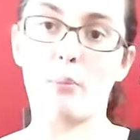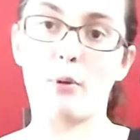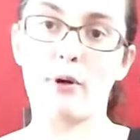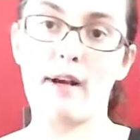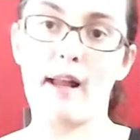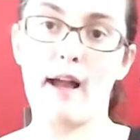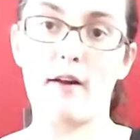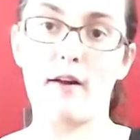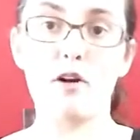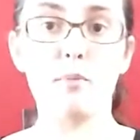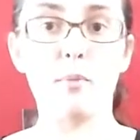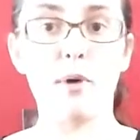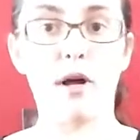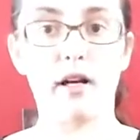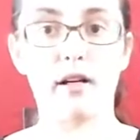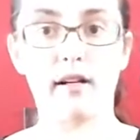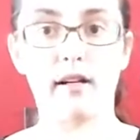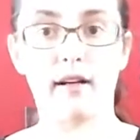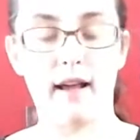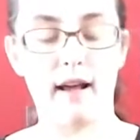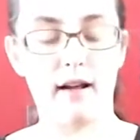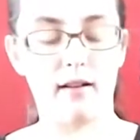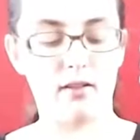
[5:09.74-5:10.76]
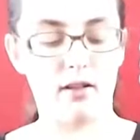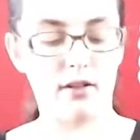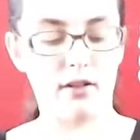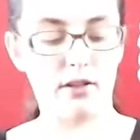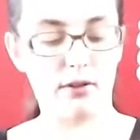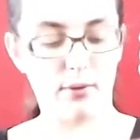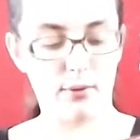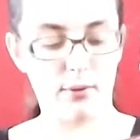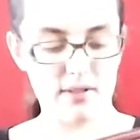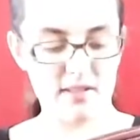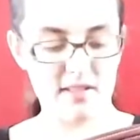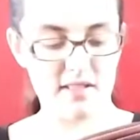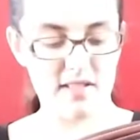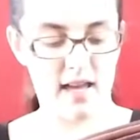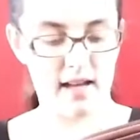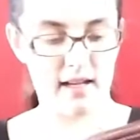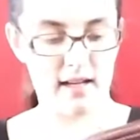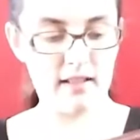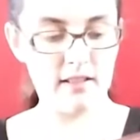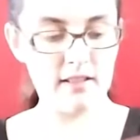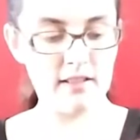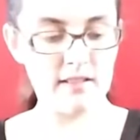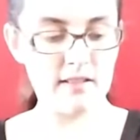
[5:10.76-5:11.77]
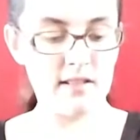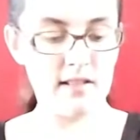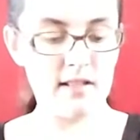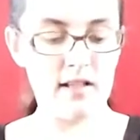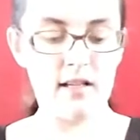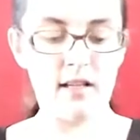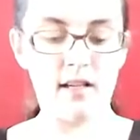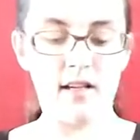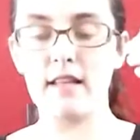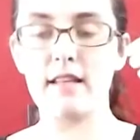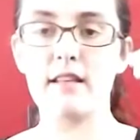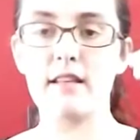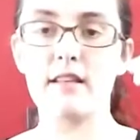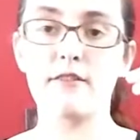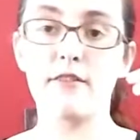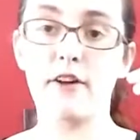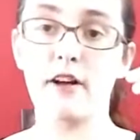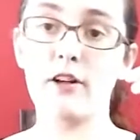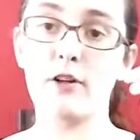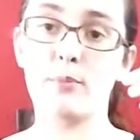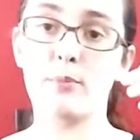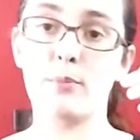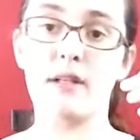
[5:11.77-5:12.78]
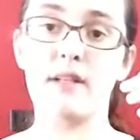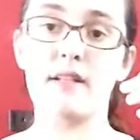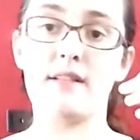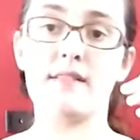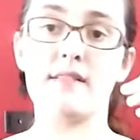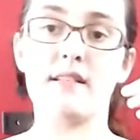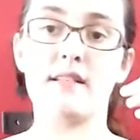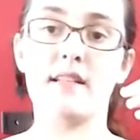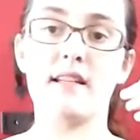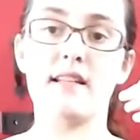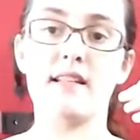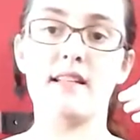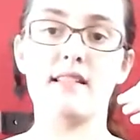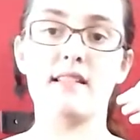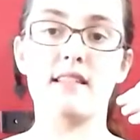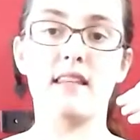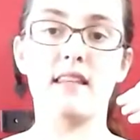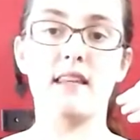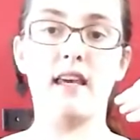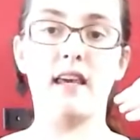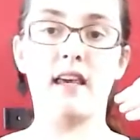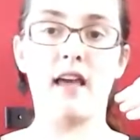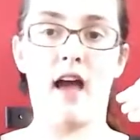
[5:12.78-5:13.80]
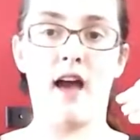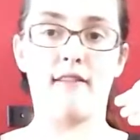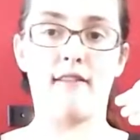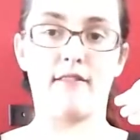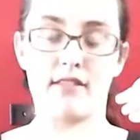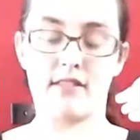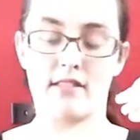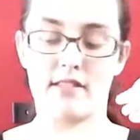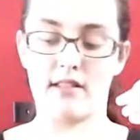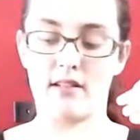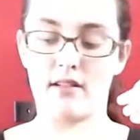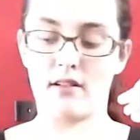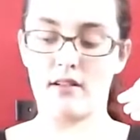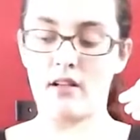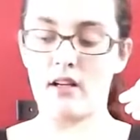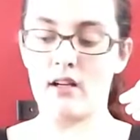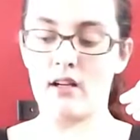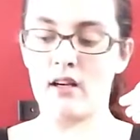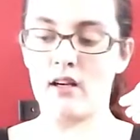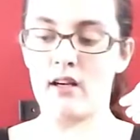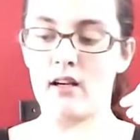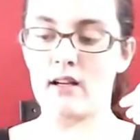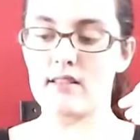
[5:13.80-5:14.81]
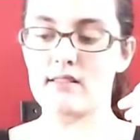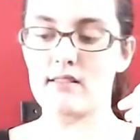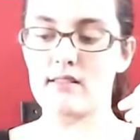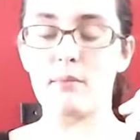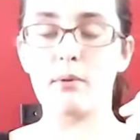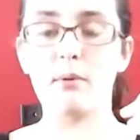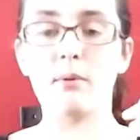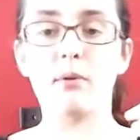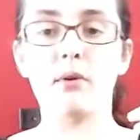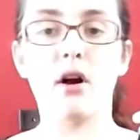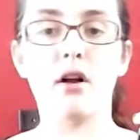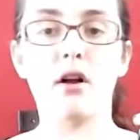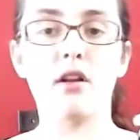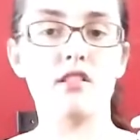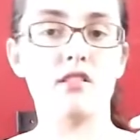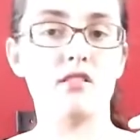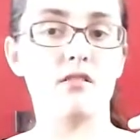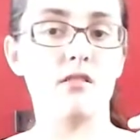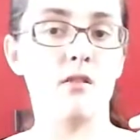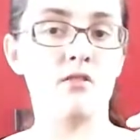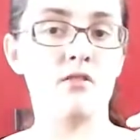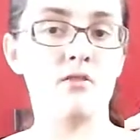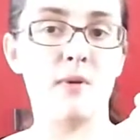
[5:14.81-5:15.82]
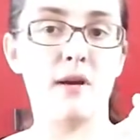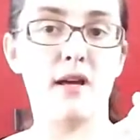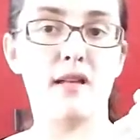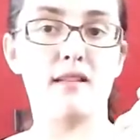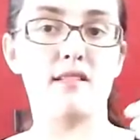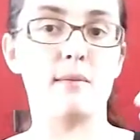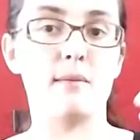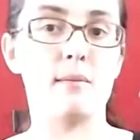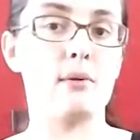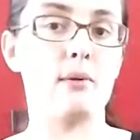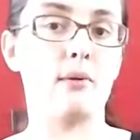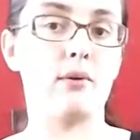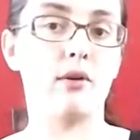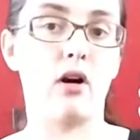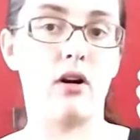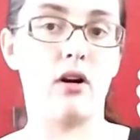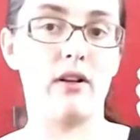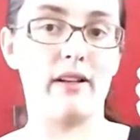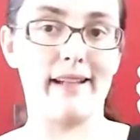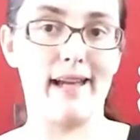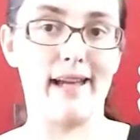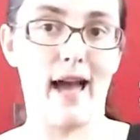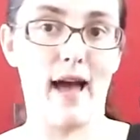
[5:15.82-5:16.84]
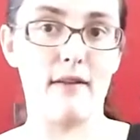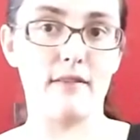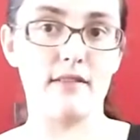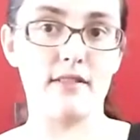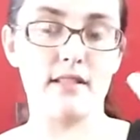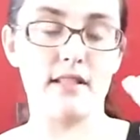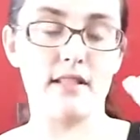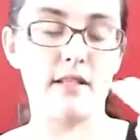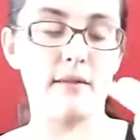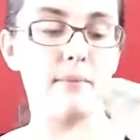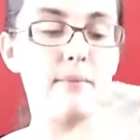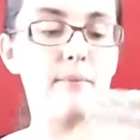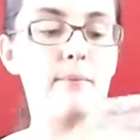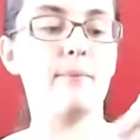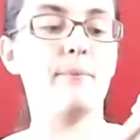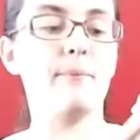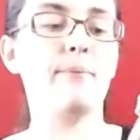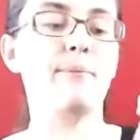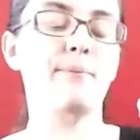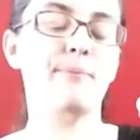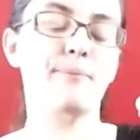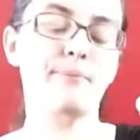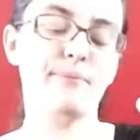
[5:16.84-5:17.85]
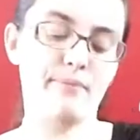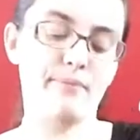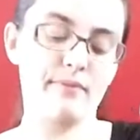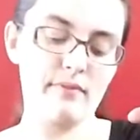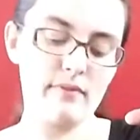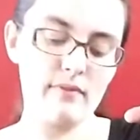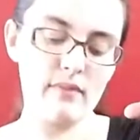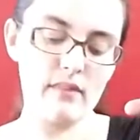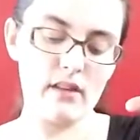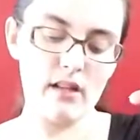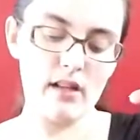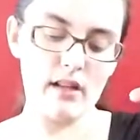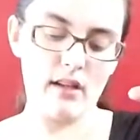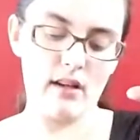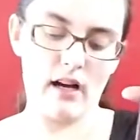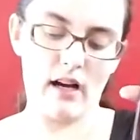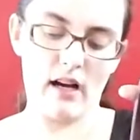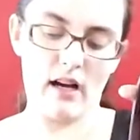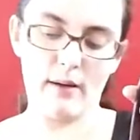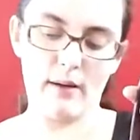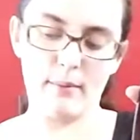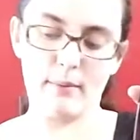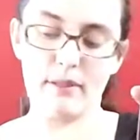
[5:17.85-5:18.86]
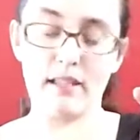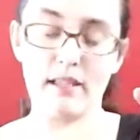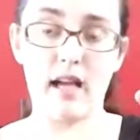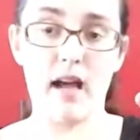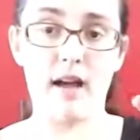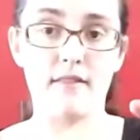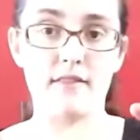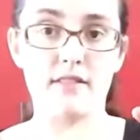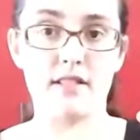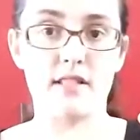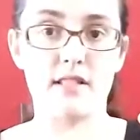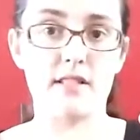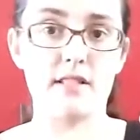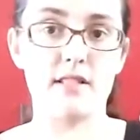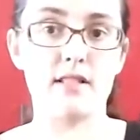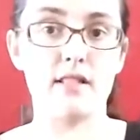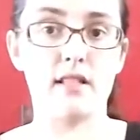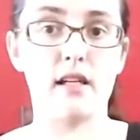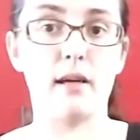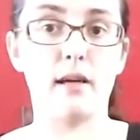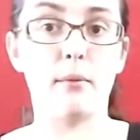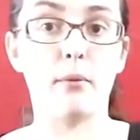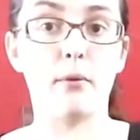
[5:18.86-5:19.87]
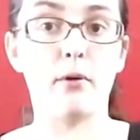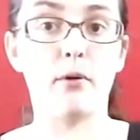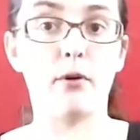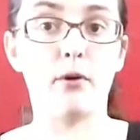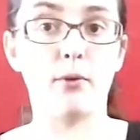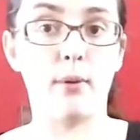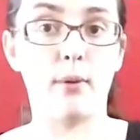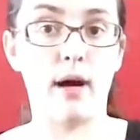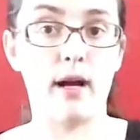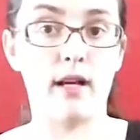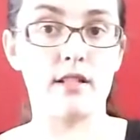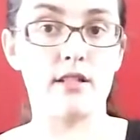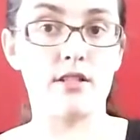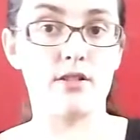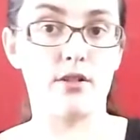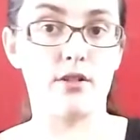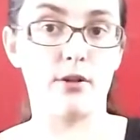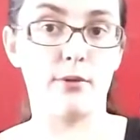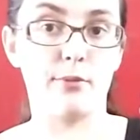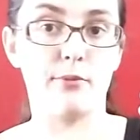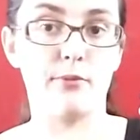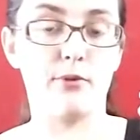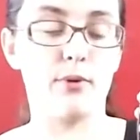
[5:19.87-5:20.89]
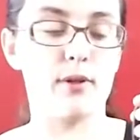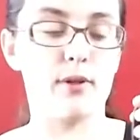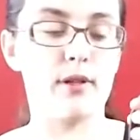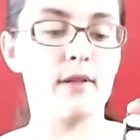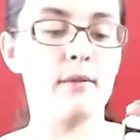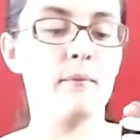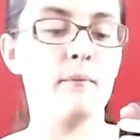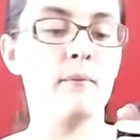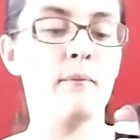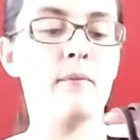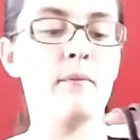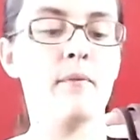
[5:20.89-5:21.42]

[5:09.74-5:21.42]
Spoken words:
up or down depending on how long your horse's head is. And then the final piece is the cavesson. Some people call this a noseband, some people call it a cavesson, but the cavesson is the correct term for it.